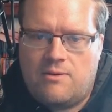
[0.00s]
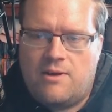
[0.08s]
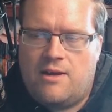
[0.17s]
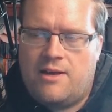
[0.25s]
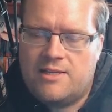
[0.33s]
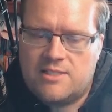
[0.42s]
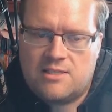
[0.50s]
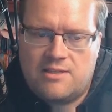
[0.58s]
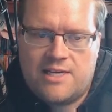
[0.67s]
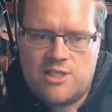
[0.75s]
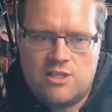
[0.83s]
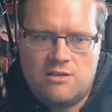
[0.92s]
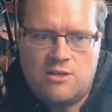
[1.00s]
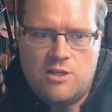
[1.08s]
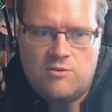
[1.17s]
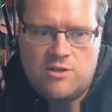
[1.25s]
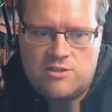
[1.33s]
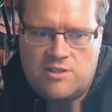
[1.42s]

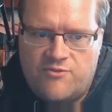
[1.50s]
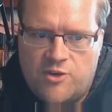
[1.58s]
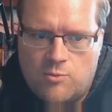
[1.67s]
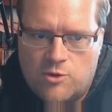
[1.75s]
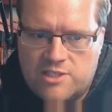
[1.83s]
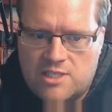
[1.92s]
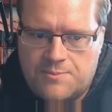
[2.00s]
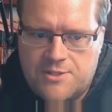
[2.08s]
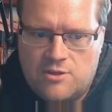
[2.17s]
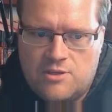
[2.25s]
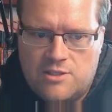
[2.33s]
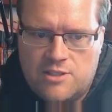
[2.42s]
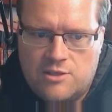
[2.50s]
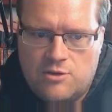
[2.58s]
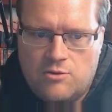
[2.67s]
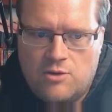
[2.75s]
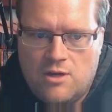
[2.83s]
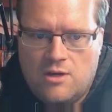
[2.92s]
installation, there's a few more steps you can do.